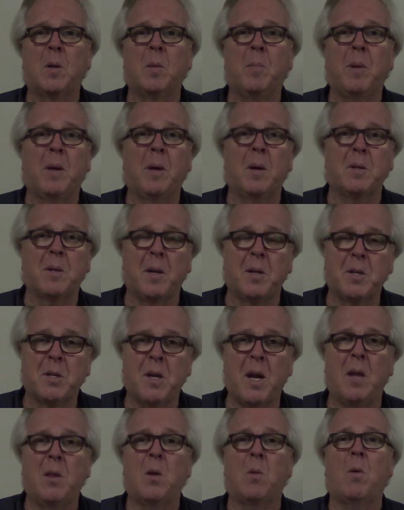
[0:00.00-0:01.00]
and because I
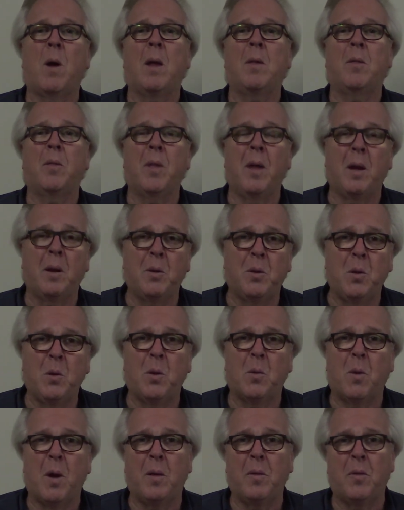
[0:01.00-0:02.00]
say the right thing, do
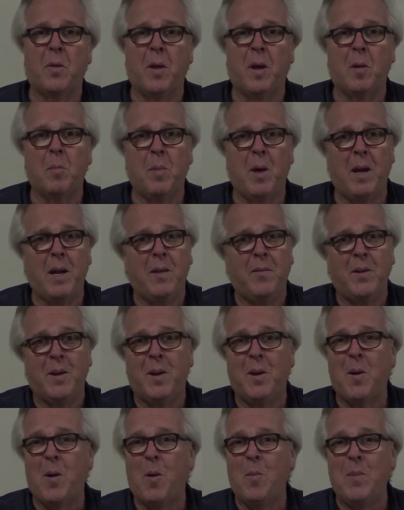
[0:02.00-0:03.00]
the right thing. Many of
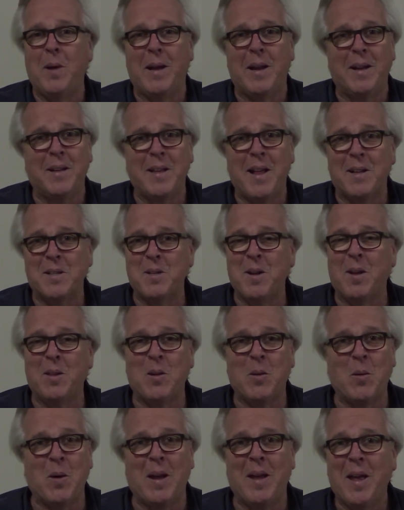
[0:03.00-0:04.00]
you know me, and that's
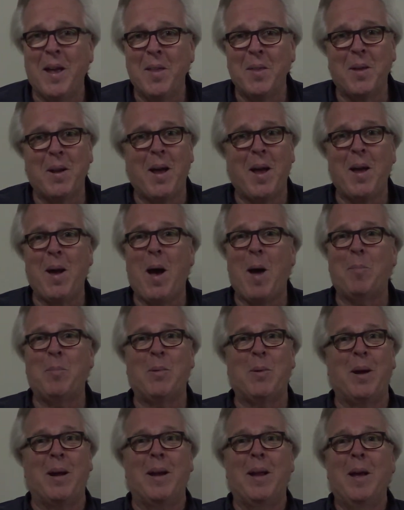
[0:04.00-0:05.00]
not the way that I
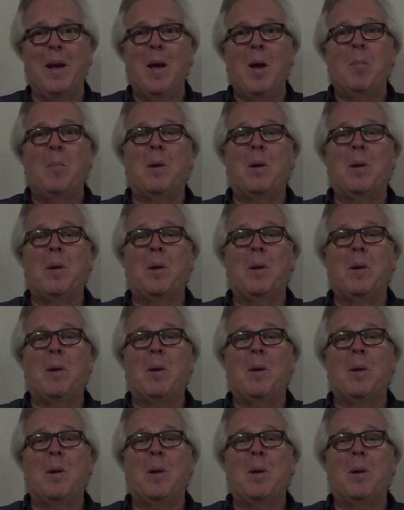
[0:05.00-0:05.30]
operate.